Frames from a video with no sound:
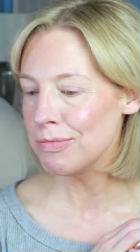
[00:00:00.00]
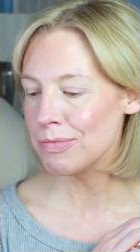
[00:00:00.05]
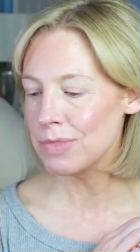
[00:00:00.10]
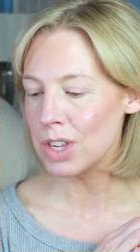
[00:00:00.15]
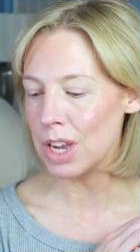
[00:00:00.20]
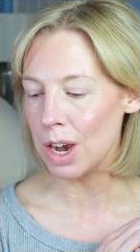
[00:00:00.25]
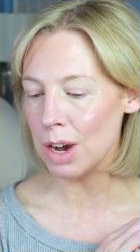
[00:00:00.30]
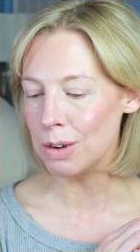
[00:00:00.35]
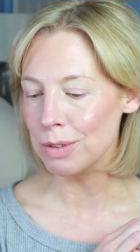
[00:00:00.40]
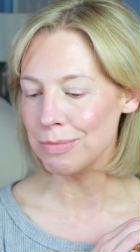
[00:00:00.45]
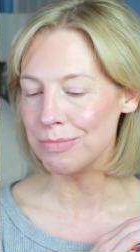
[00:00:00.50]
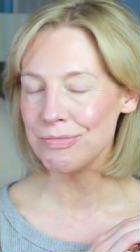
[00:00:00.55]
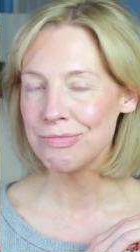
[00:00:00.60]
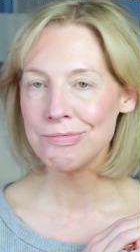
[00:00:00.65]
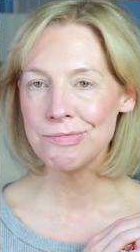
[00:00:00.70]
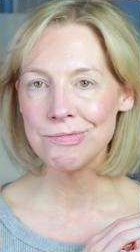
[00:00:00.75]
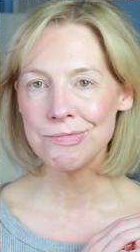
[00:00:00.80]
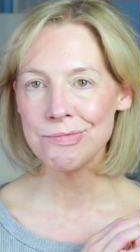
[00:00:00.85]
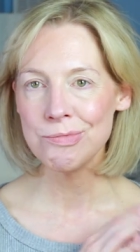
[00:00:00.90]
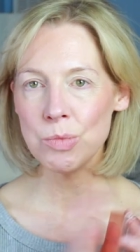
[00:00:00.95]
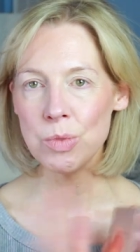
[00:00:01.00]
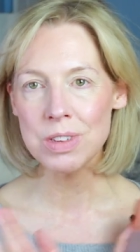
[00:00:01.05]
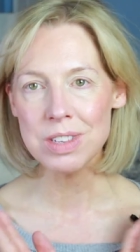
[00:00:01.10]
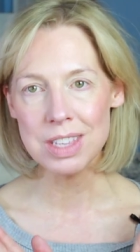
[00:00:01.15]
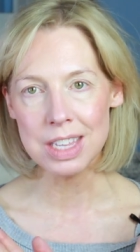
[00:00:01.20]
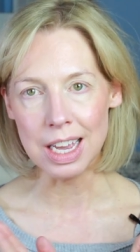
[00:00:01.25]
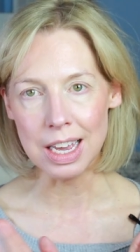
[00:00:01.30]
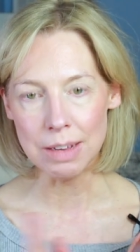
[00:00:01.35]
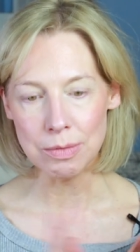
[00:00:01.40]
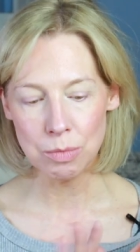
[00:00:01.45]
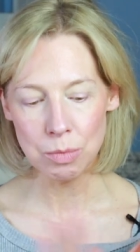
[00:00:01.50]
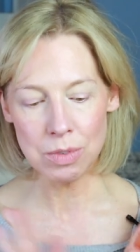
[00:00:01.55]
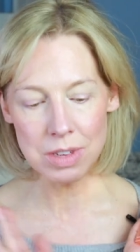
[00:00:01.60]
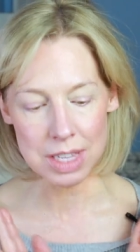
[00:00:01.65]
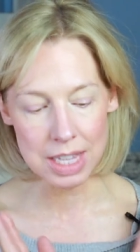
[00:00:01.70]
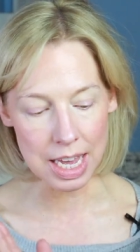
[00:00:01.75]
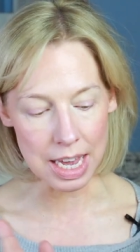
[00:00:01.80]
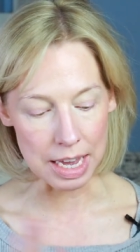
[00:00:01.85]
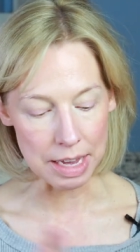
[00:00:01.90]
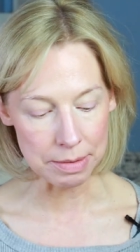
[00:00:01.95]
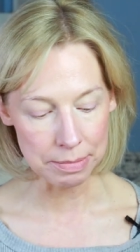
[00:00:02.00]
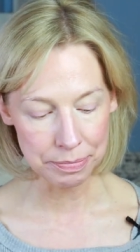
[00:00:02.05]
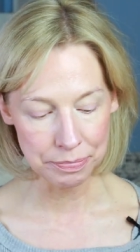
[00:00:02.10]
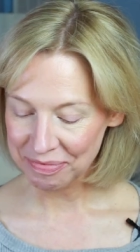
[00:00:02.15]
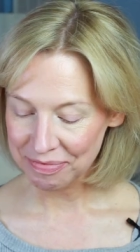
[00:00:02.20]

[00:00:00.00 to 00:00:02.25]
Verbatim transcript: So we'll see. We'll see.